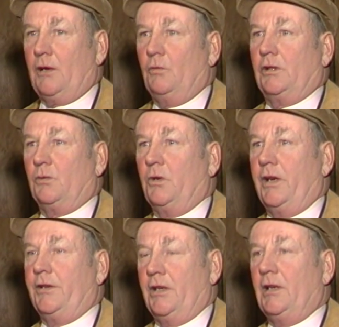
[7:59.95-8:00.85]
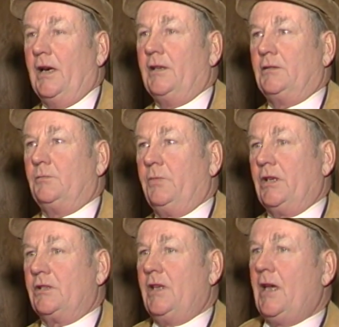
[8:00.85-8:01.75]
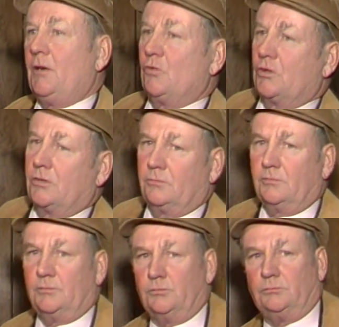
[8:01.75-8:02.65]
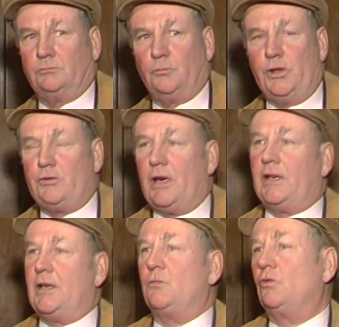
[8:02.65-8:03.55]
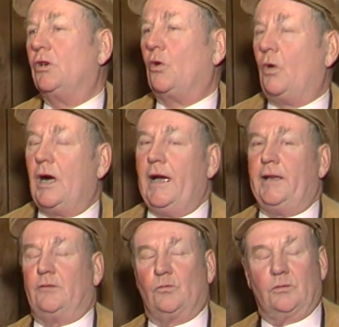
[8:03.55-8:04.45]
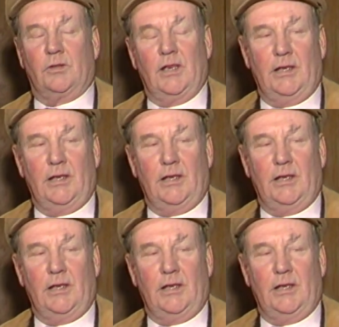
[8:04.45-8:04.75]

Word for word: glad it went the way it did. I because the animals, we try to keep them real quiet and